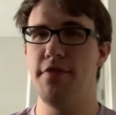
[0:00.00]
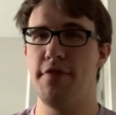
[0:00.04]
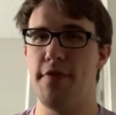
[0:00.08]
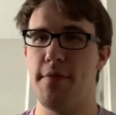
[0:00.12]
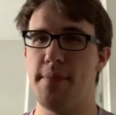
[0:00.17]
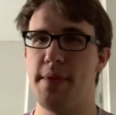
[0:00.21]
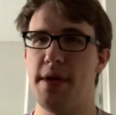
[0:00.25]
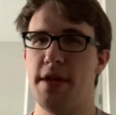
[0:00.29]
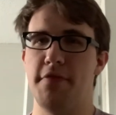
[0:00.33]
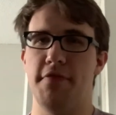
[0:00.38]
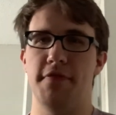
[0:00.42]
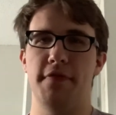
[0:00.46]
for
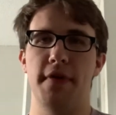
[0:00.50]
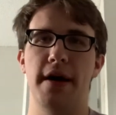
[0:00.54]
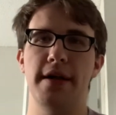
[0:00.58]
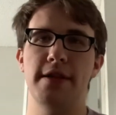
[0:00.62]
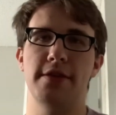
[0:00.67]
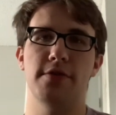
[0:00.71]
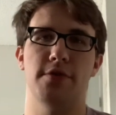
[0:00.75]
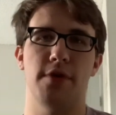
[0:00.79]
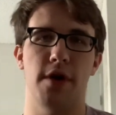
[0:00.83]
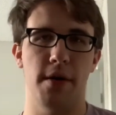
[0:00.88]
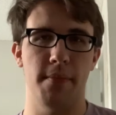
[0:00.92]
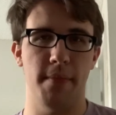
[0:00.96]
me to
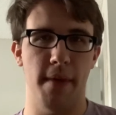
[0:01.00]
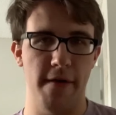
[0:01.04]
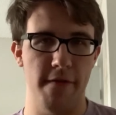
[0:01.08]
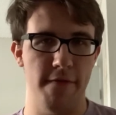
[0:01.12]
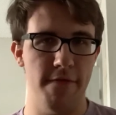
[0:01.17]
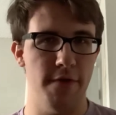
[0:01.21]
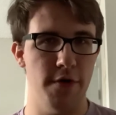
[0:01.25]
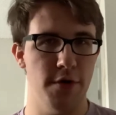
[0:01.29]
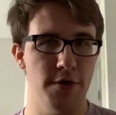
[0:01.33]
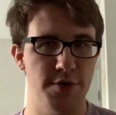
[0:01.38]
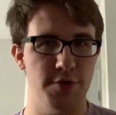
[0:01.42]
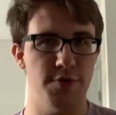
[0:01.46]
follow on my
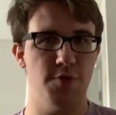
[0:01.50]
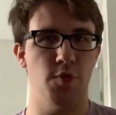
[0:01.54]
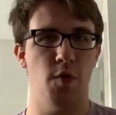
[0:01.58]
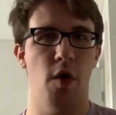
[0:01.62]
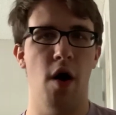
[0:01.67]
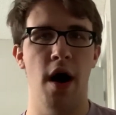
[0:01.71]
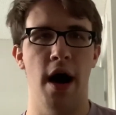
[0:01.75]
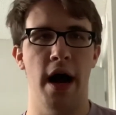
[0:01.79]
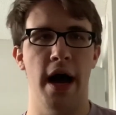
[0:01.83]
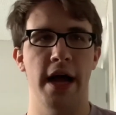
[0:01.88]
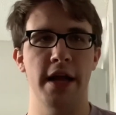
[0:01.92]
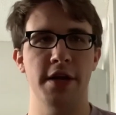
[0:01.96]
first
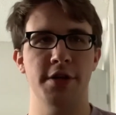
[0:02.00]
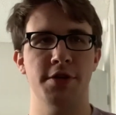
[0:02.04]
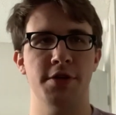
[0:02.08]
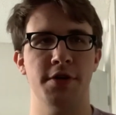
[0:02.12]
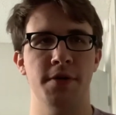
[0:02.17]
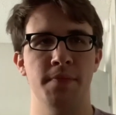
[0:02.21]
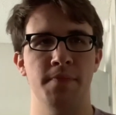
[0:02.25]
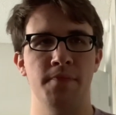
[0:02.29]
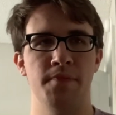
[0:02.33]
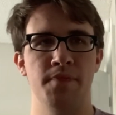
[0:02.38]
watch